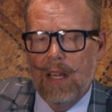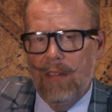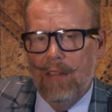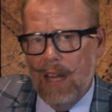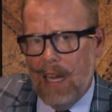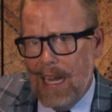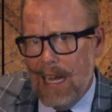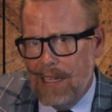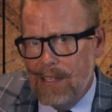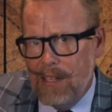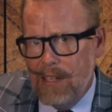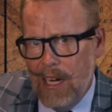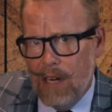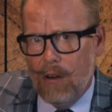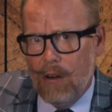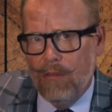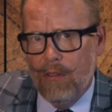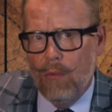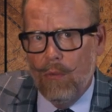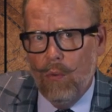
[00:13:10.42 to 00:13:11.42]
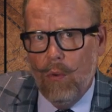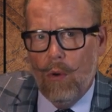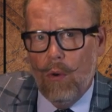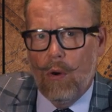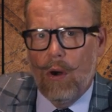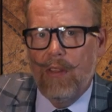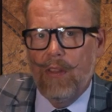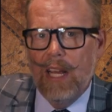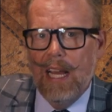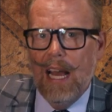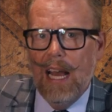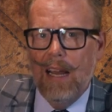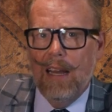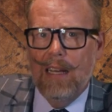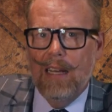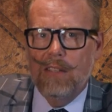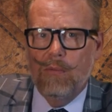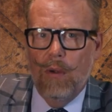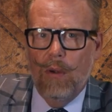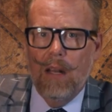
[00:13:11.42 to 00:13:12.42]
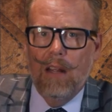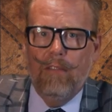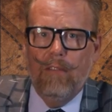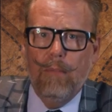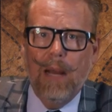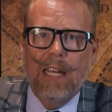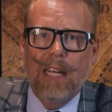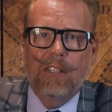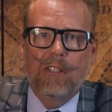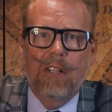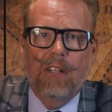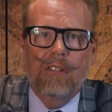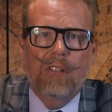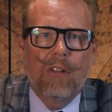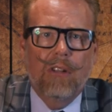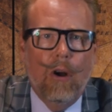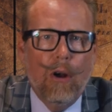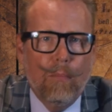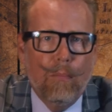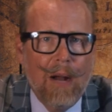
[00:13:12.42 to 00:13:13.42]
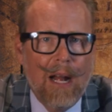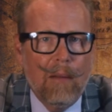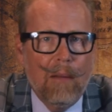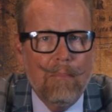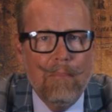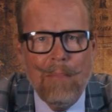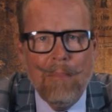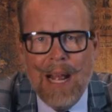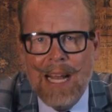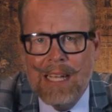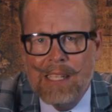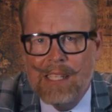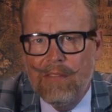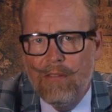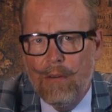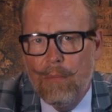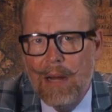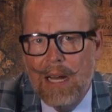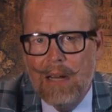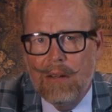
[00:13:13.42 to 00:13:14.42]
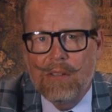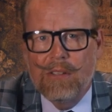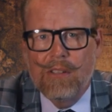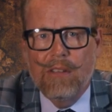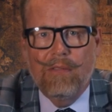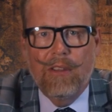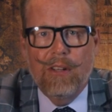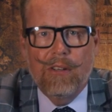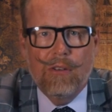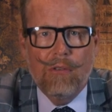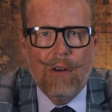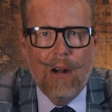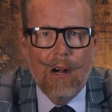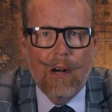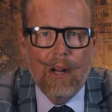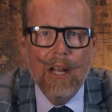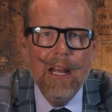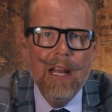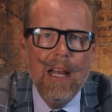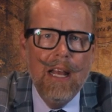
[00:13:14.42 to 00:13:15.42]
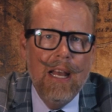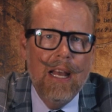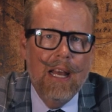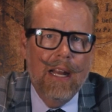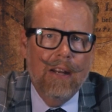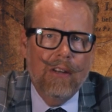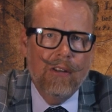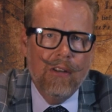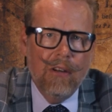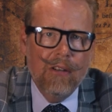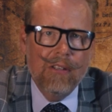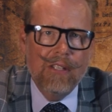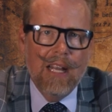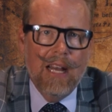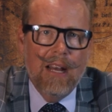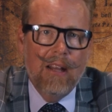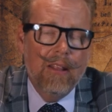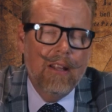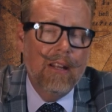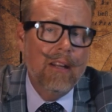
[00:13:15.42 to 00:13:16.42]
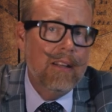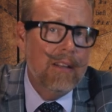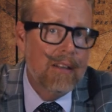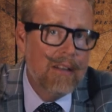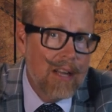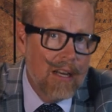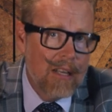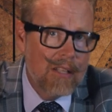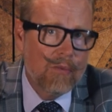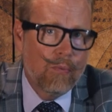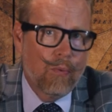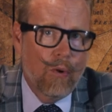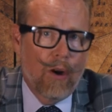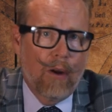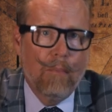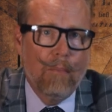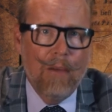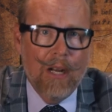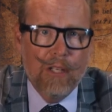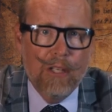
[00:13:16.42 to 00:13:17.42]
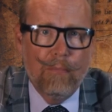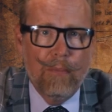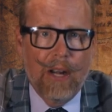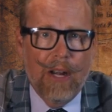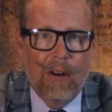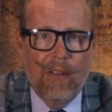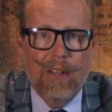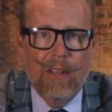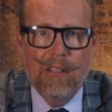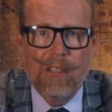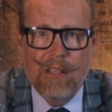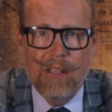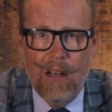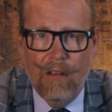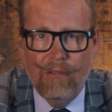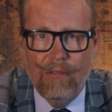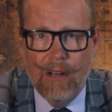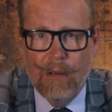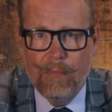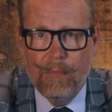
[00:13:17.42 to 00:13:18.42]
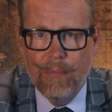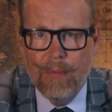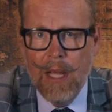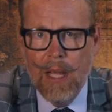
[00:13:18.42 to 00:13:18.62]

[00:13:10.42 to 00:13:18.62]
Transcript: In the last year of the war, the Allies will have managed to stockpile massive amounts of the drug, and it turns out that it does work much better than sulfa.